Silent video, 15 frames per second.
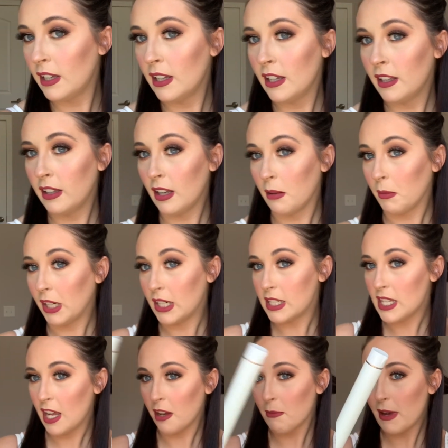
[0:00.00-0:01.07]
Then I'm gonna
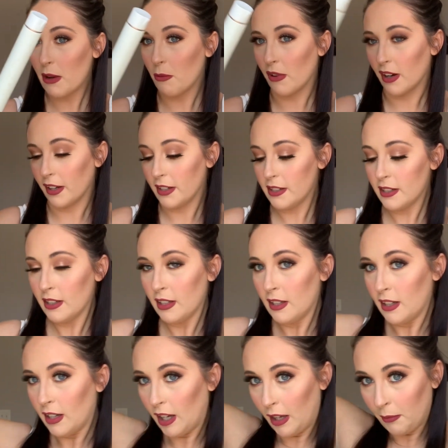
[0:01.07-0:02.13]
take my wand,
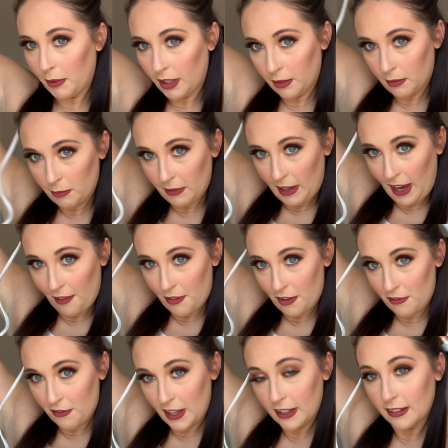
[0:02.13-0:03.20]
I'm gonna have
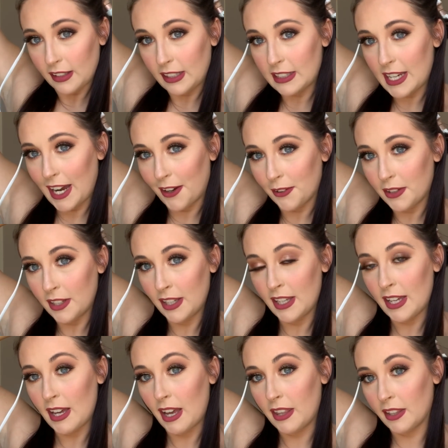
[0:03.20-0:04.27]
it facing down,
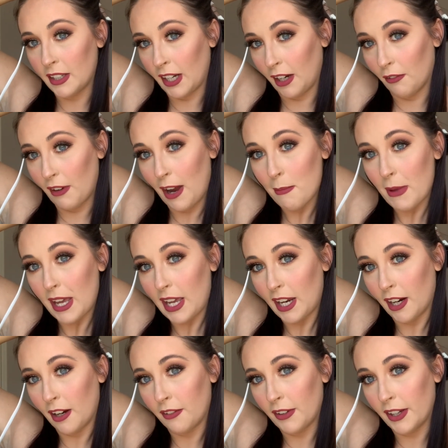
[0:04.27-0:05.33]
and then I wrap my
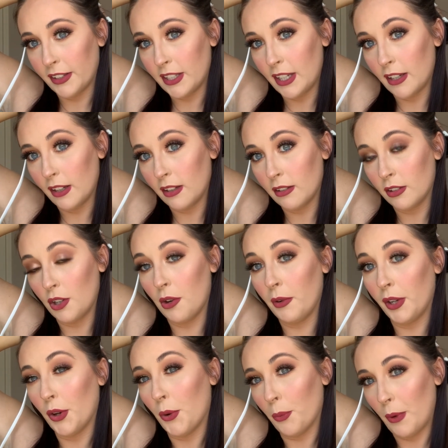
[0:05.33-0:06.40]
hair around it
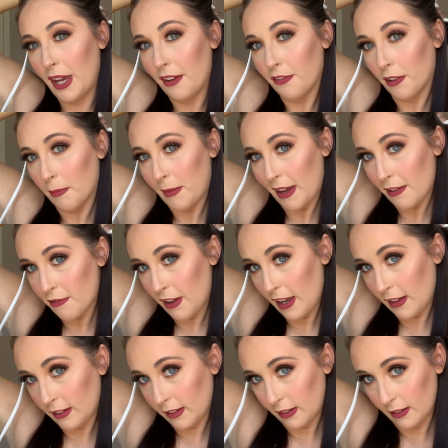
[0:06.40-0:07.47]
going away from my
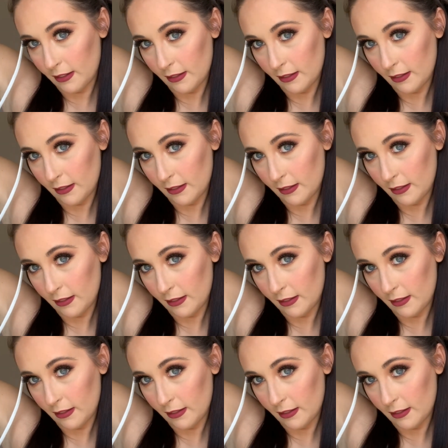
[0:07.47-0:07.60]
face.